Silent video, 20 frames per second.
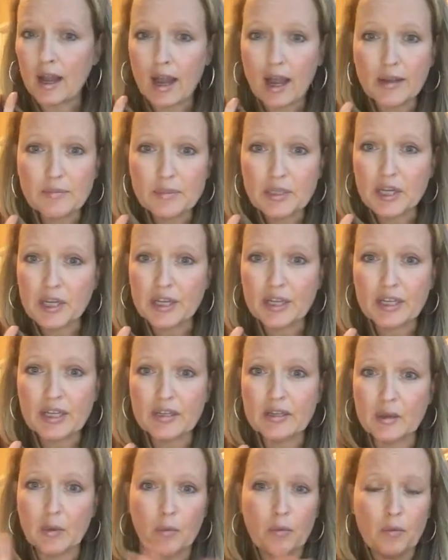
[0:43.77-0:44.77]
I'm
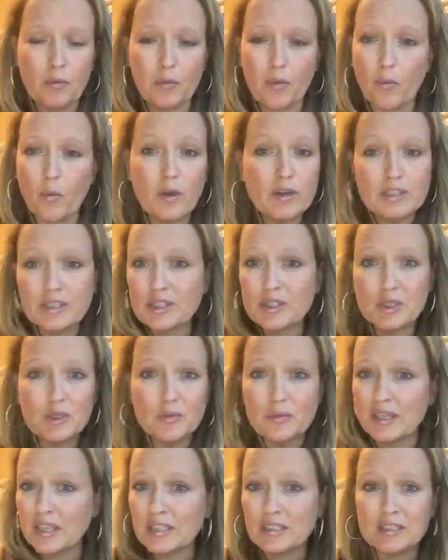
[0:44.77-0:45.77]
talking 1 to 2
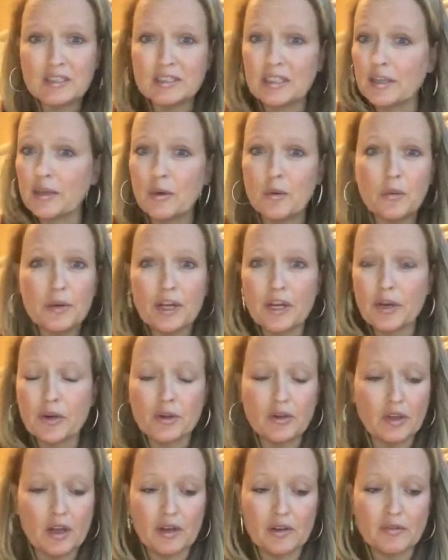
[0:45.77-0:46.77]
minutes. They don't want to hear
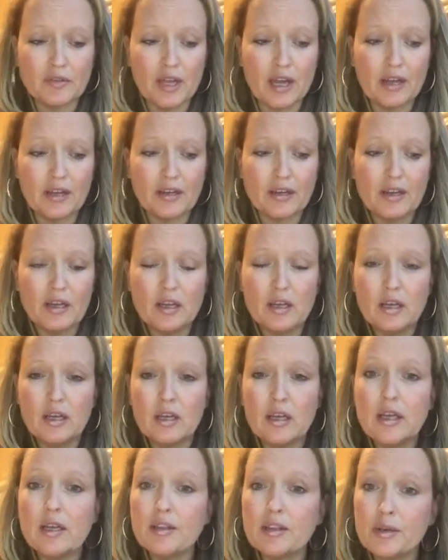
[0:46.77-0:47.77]
a lot of that.
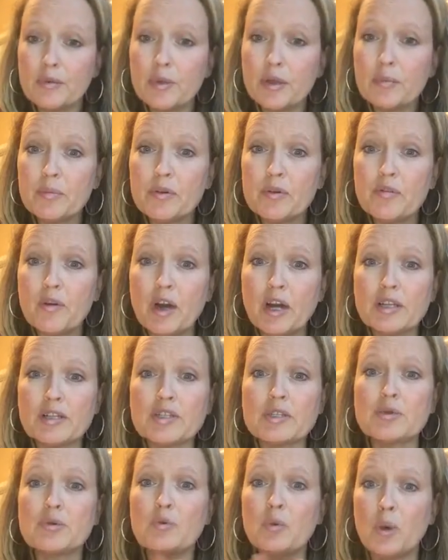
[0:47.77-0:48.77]
Then we move on
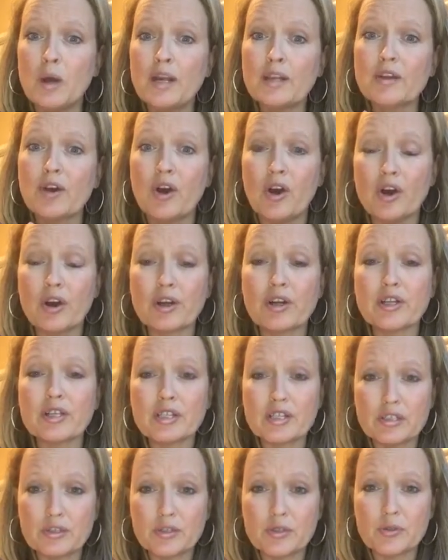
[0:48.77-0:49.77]
to what are
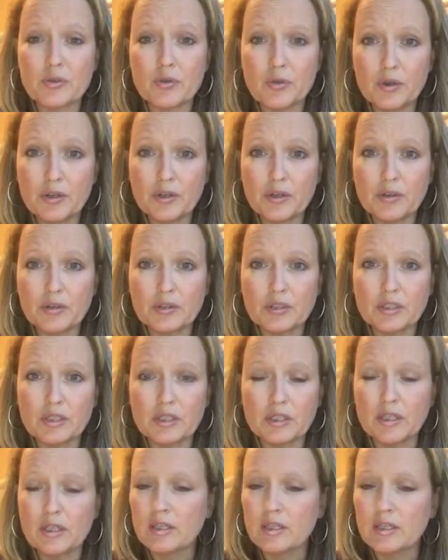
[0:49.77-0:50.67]
essential oils.